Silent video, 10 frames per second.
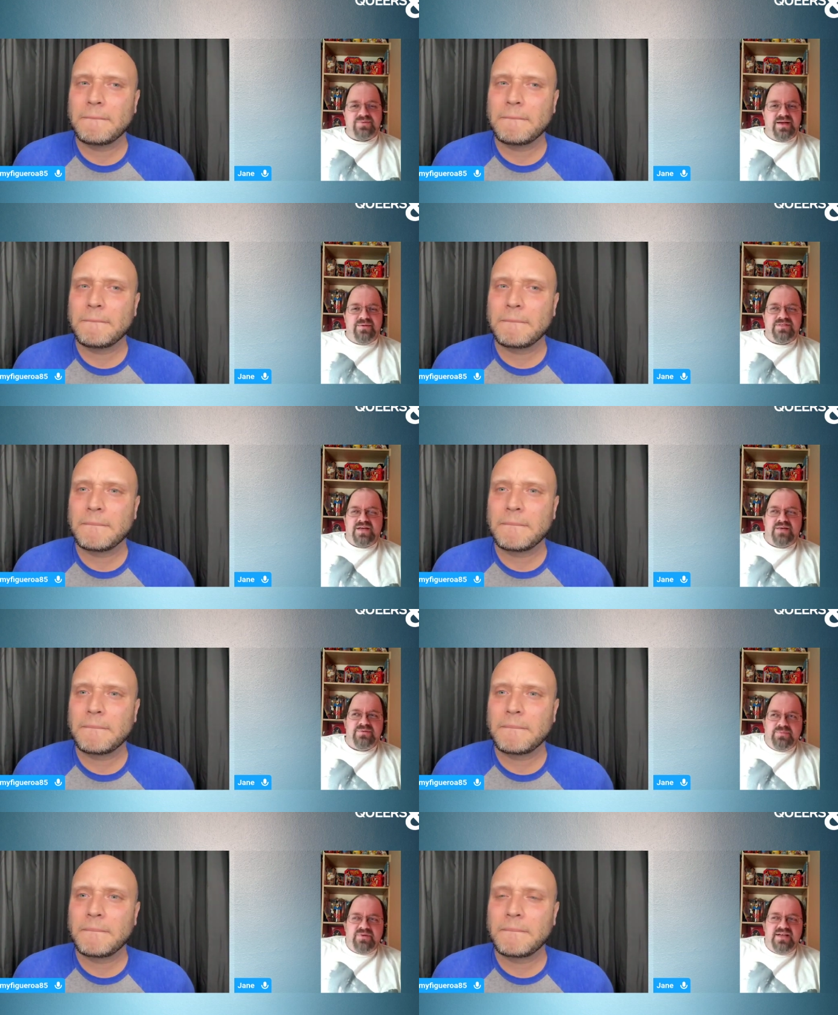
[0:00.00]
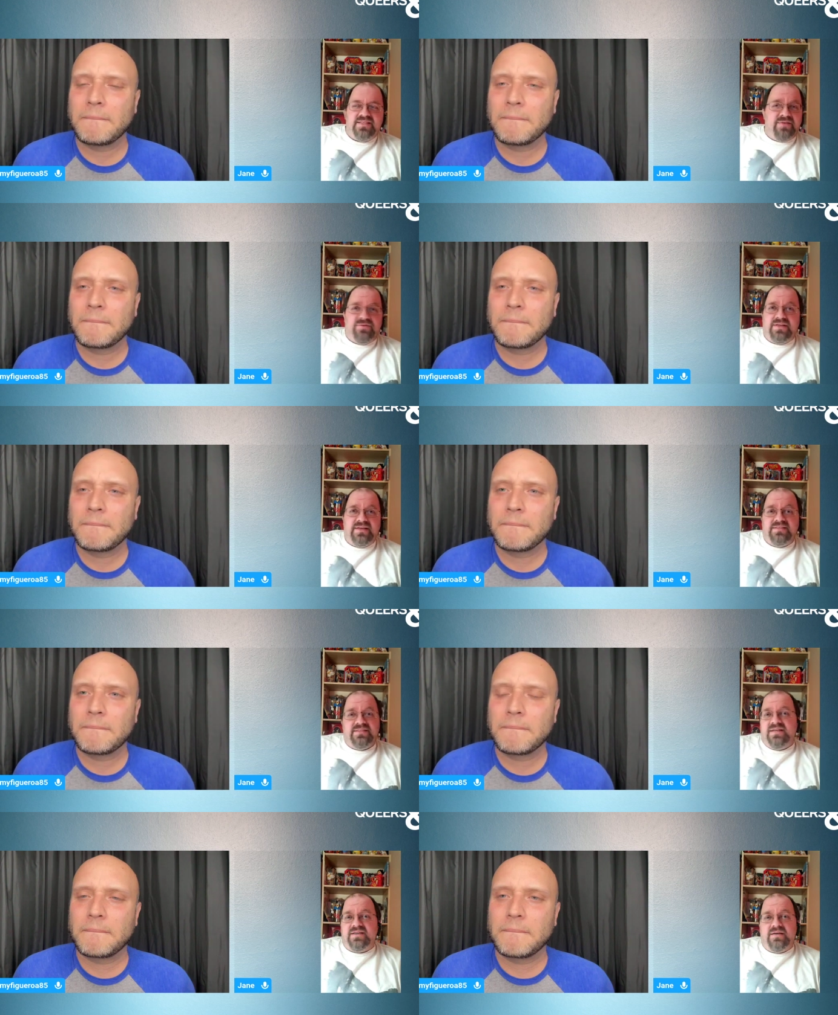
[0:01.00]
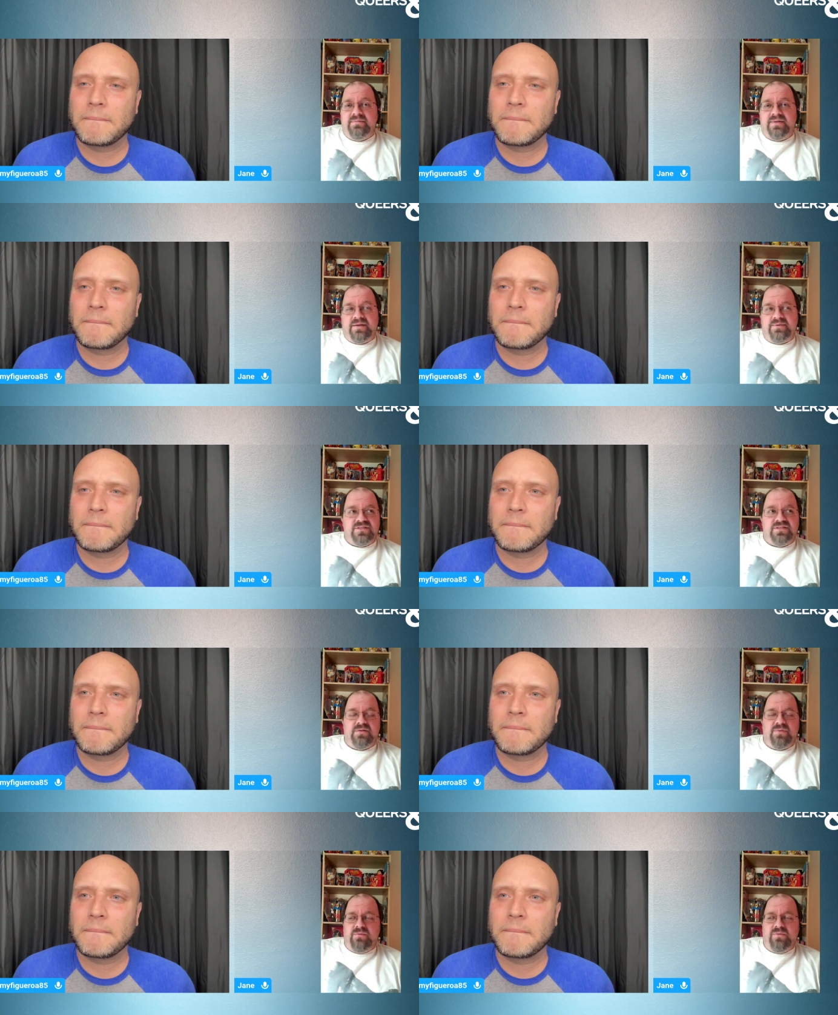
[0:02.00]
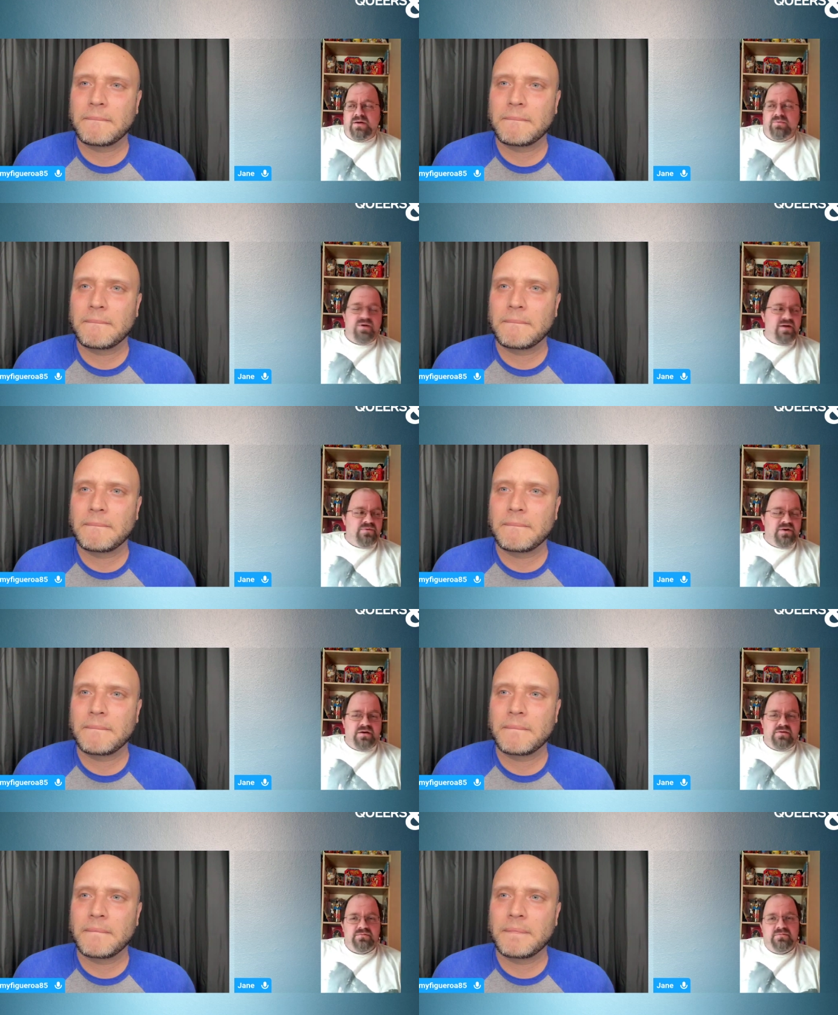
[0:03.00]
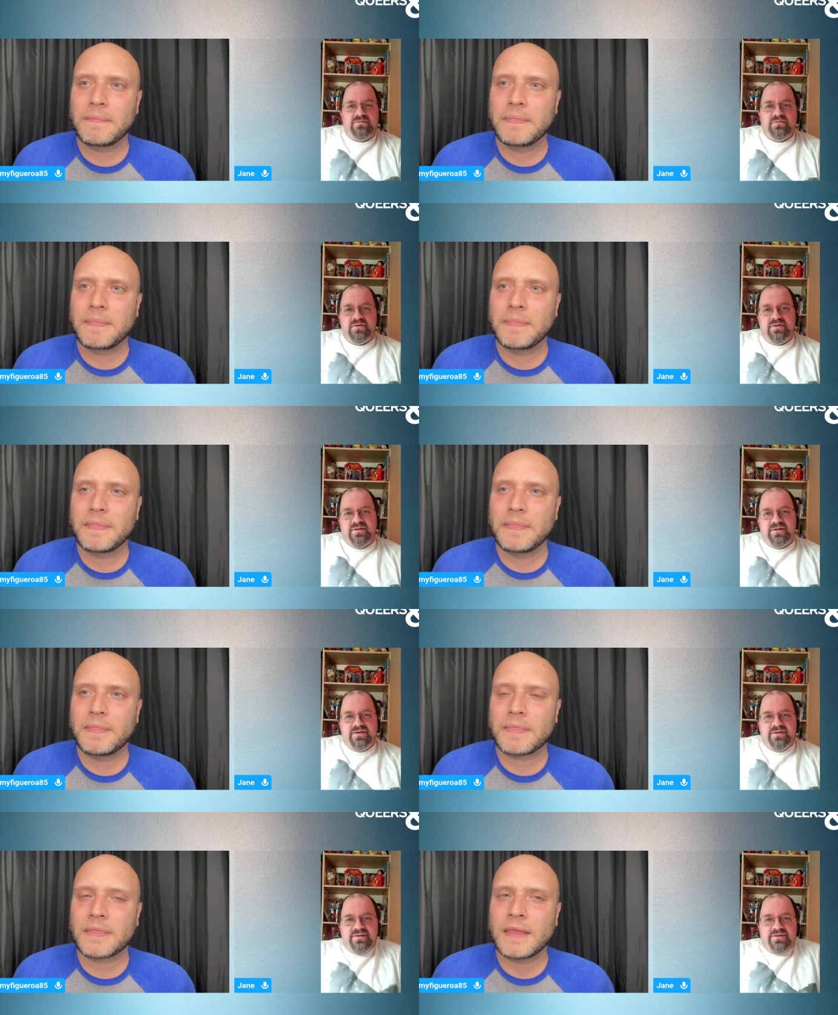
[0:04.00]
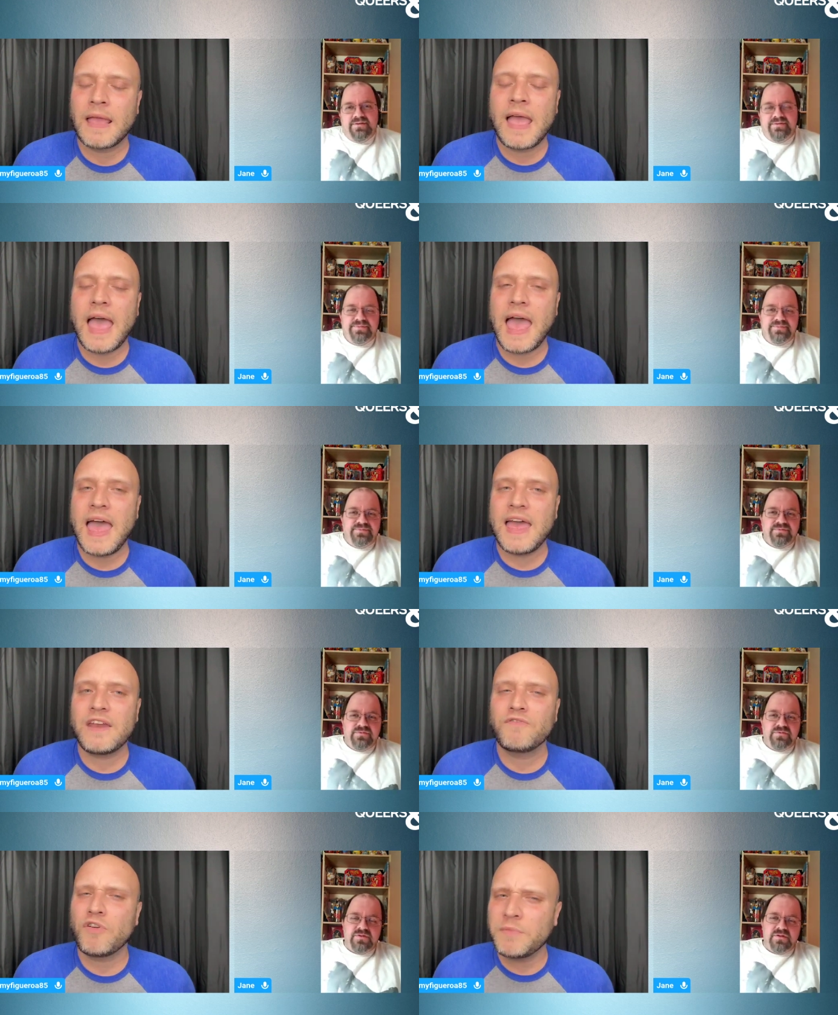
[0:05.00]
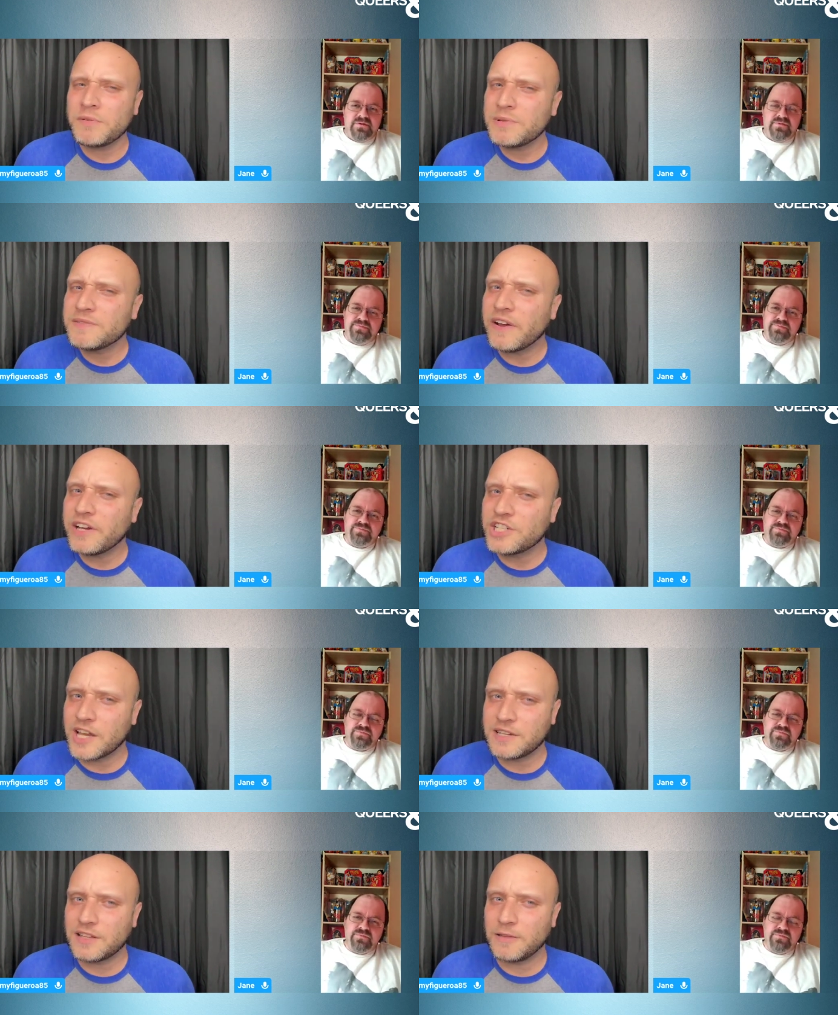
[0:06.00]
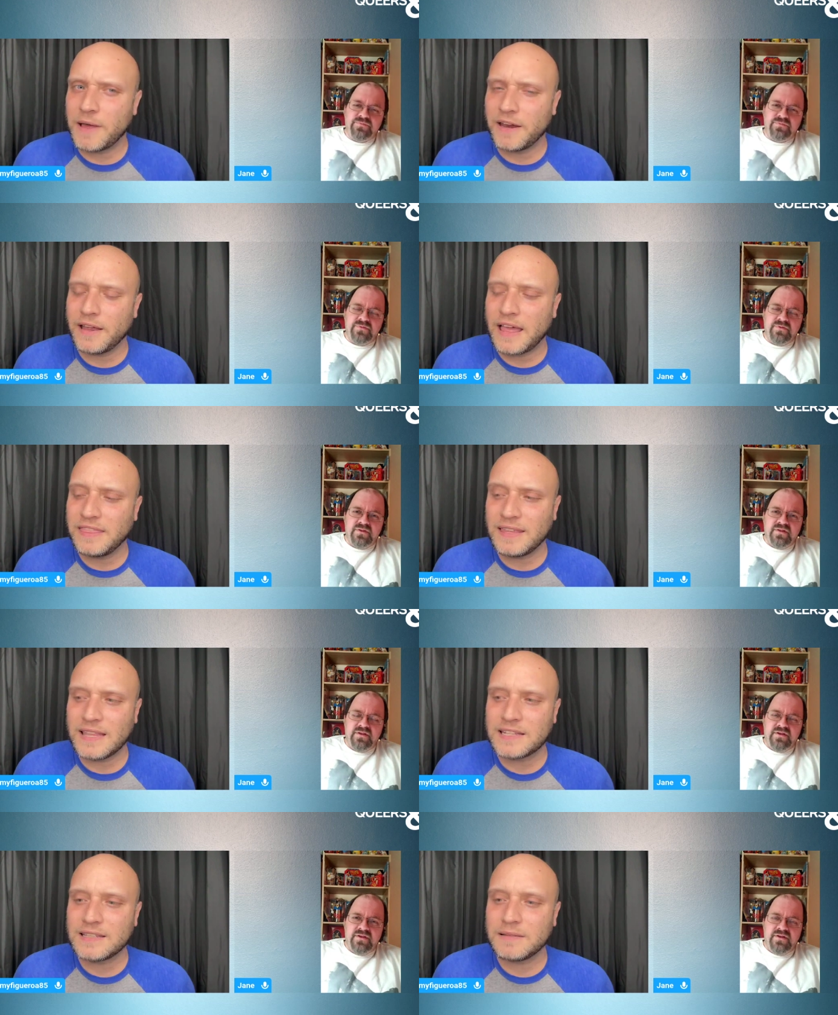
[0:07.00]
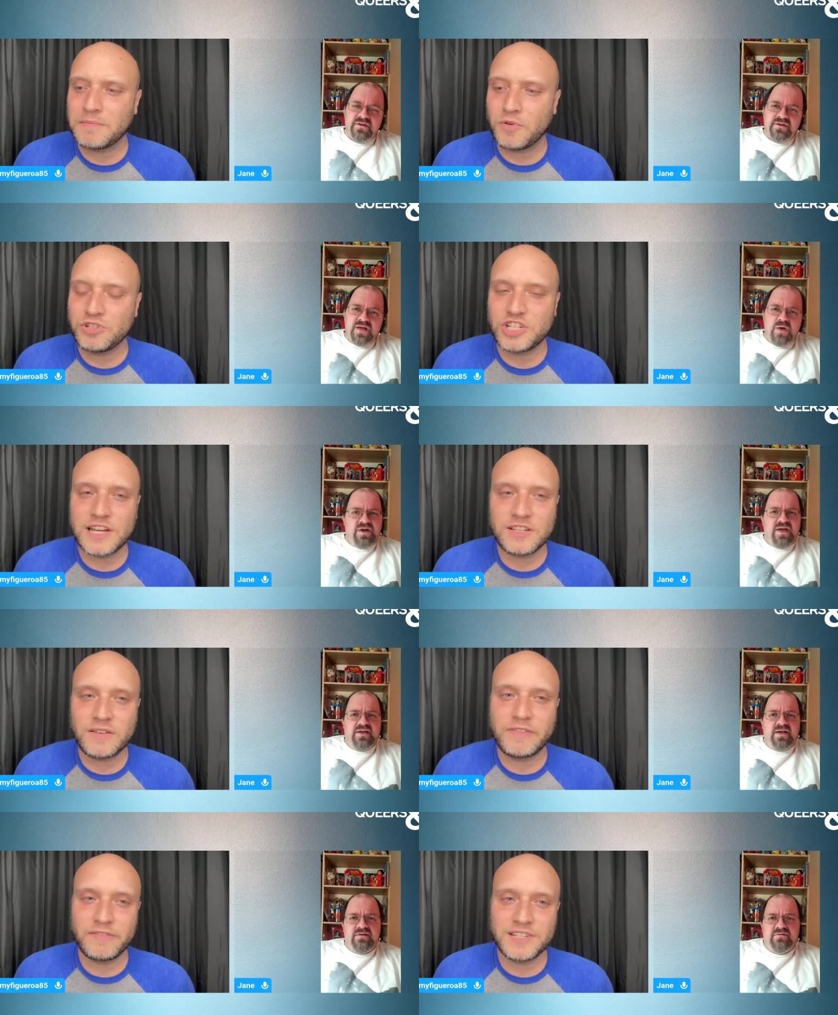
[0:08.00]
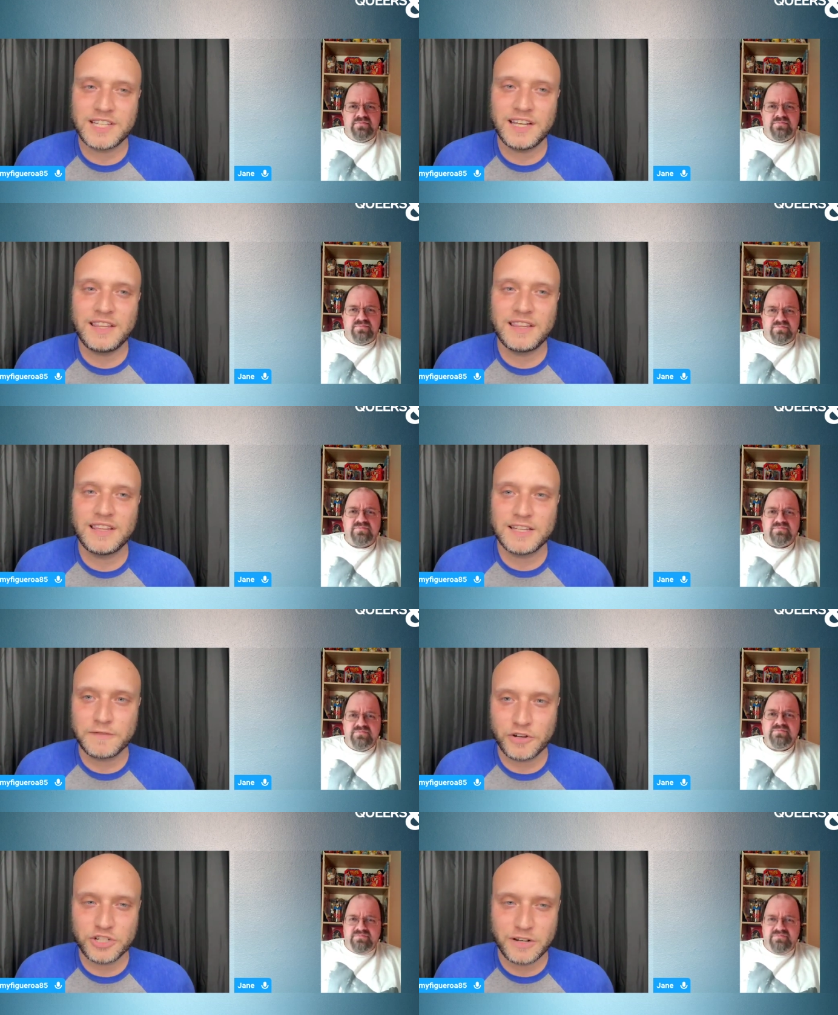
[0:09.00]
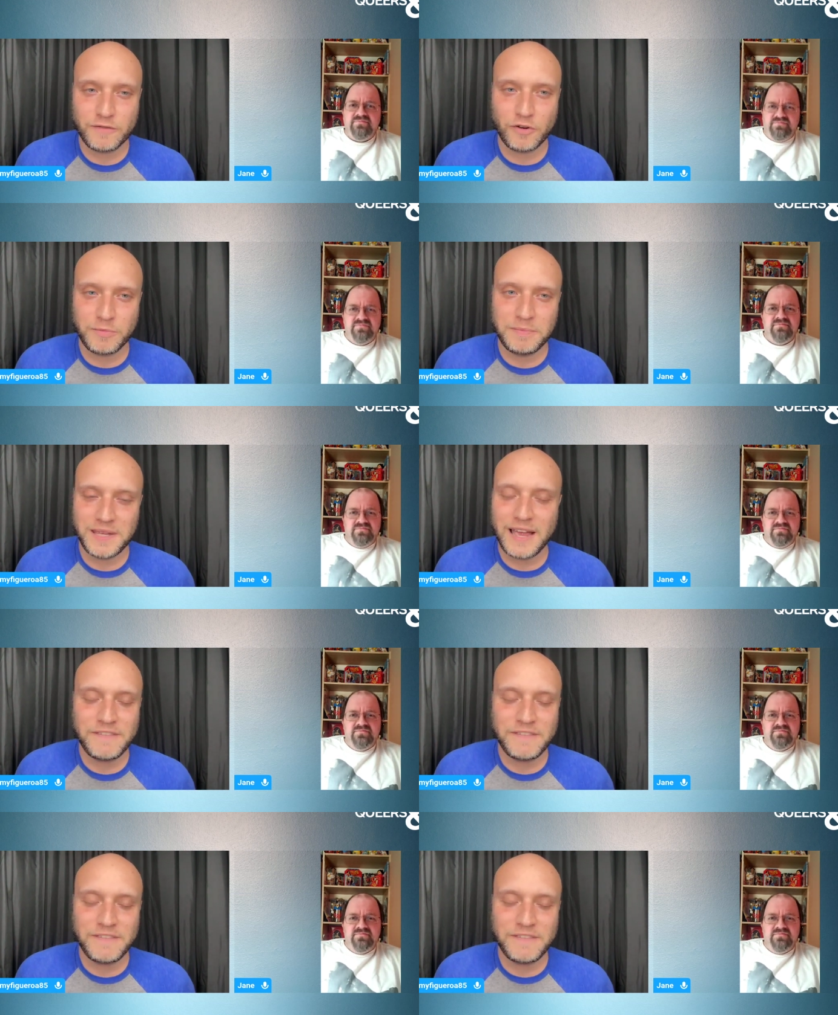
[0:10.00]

Speaker 1: That's why I was I was surprised. I really didn't see it coming. I was just like, "Whoa, whoa, whoa, girl!"
Speaker 2: And Roman was very gentle about it. I think that's the most gentle oh, God, yeah. this version of Roman B.